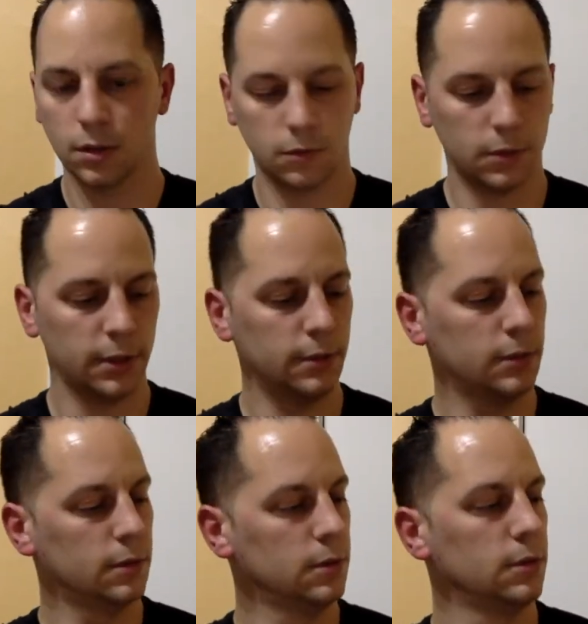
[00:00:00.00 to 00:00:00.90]
right.
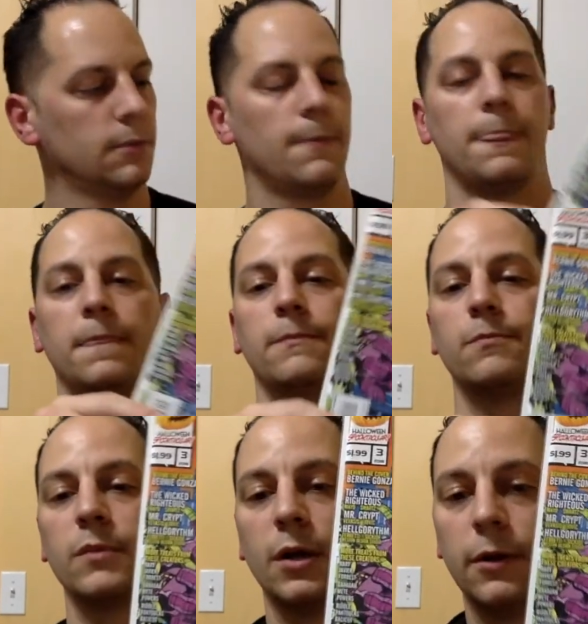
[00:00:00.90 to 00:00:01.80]

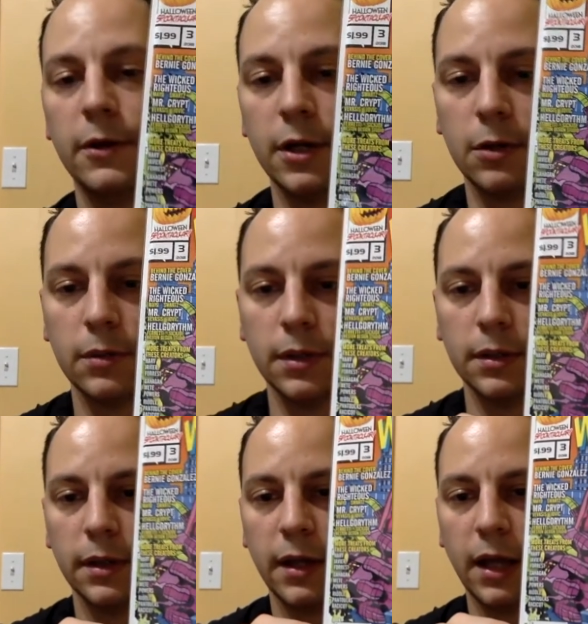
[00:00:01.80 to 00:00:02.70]
Now here you go.
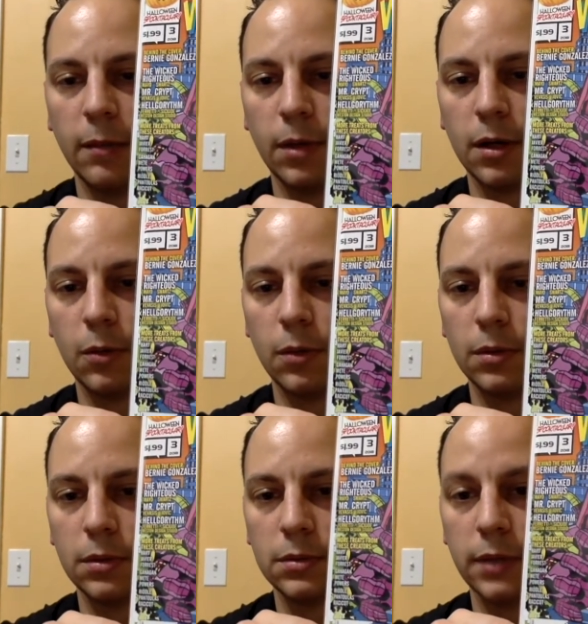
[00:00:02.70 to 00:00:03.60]
It came out on
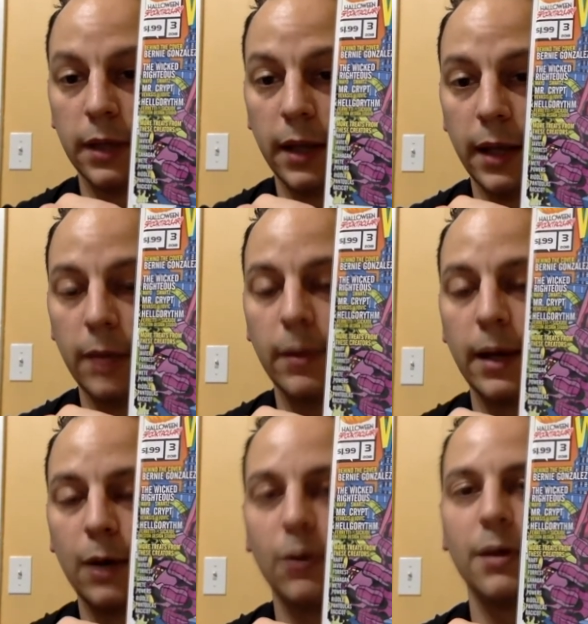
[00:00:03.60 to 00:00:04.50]

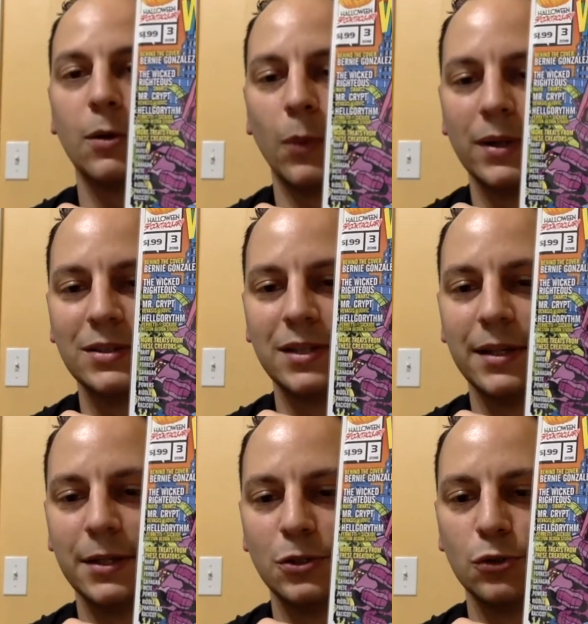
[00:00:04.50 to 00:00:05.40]
a Wednesday,
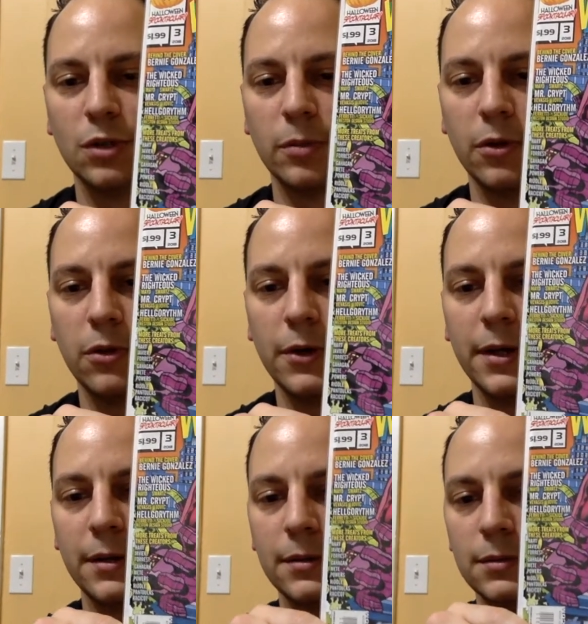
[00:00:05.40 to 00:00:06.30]
issue number
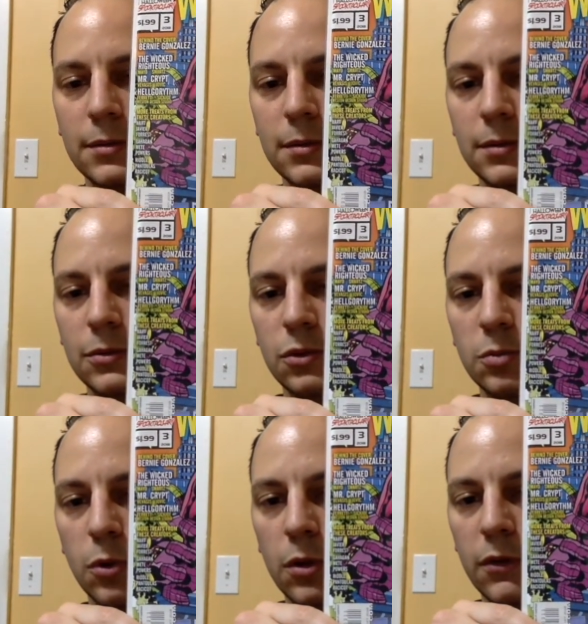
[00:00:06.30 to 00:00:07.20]
3. This is
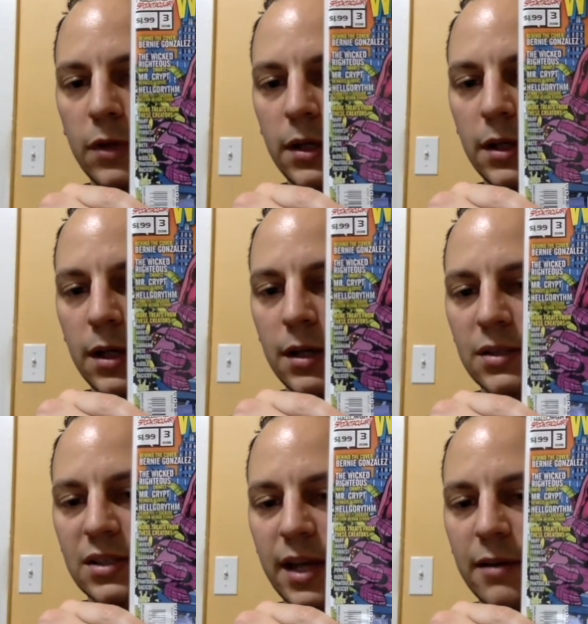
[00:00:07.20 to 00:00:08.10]
more of the
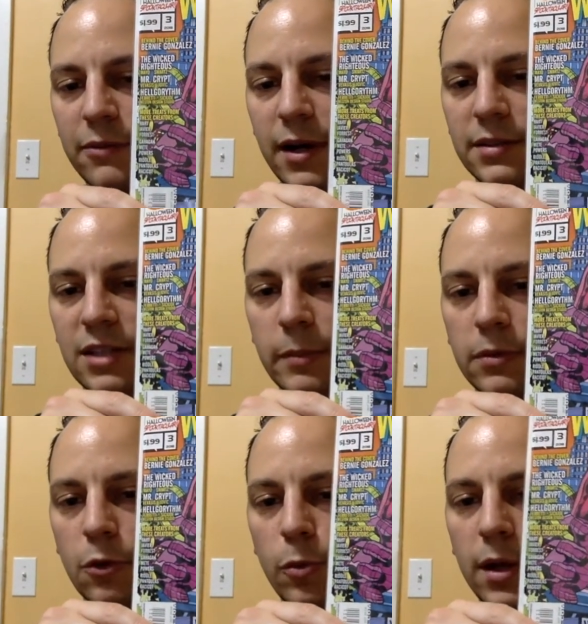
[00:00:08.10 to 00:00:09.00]
sci-fi type of
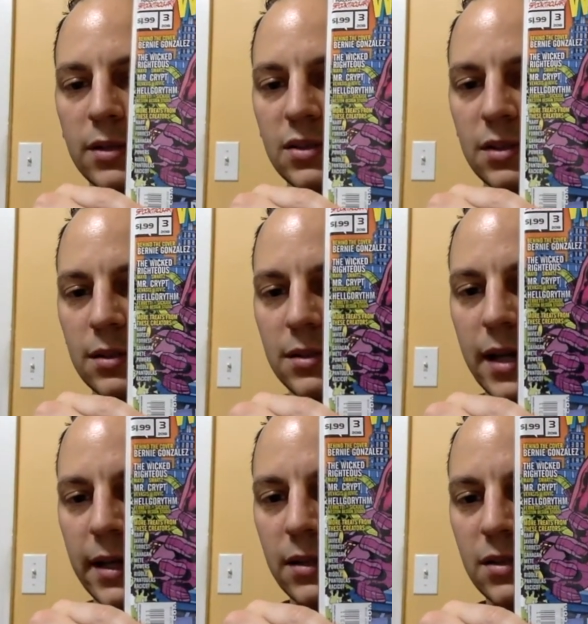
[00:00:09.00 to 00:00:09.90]
robots attacking the